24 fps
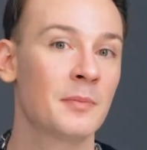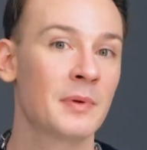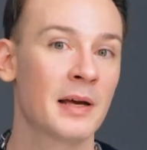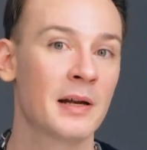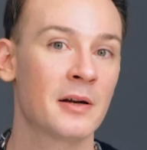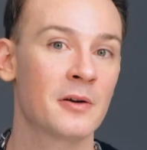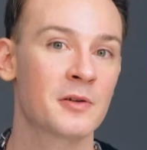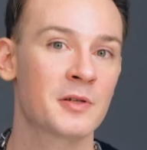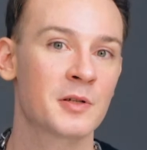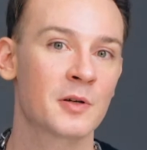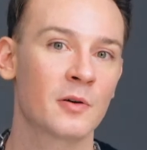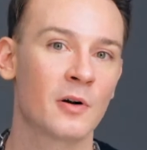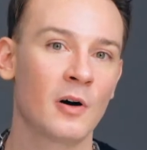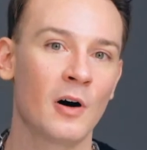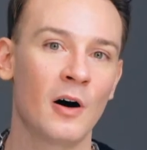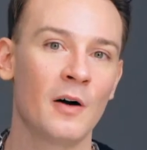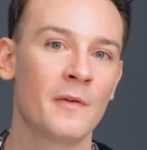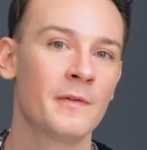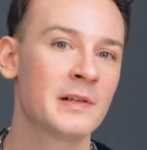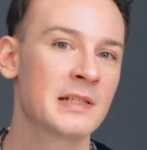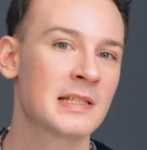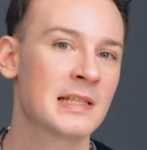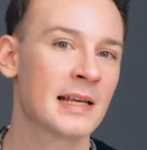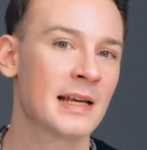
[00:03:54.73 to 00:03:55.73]
letters are
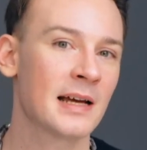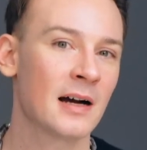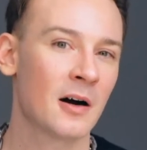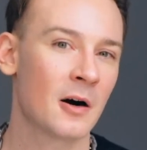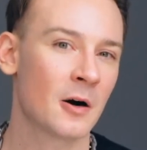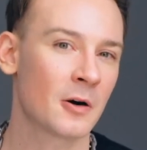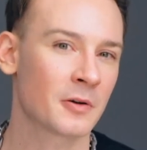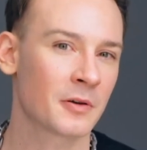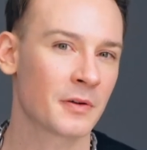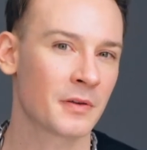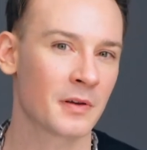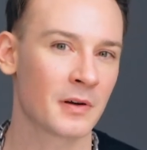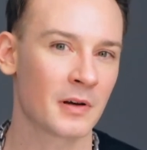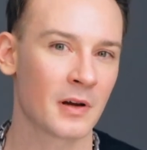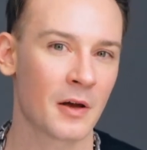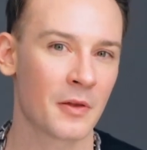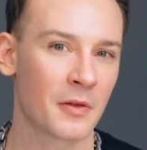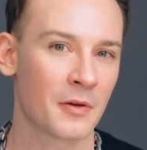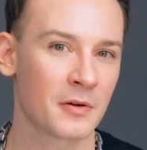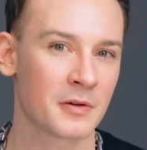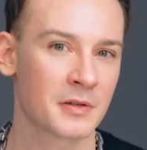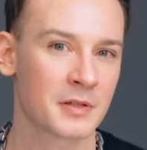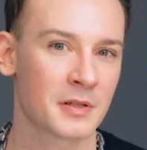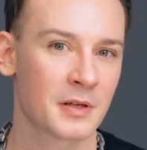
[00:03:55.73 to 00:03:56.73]
obviously harder than
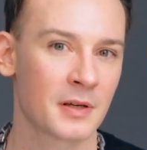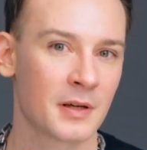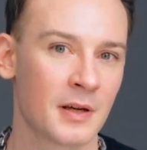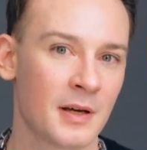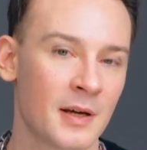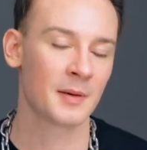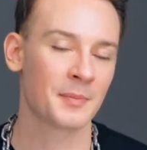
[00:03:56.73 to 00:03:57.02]
others.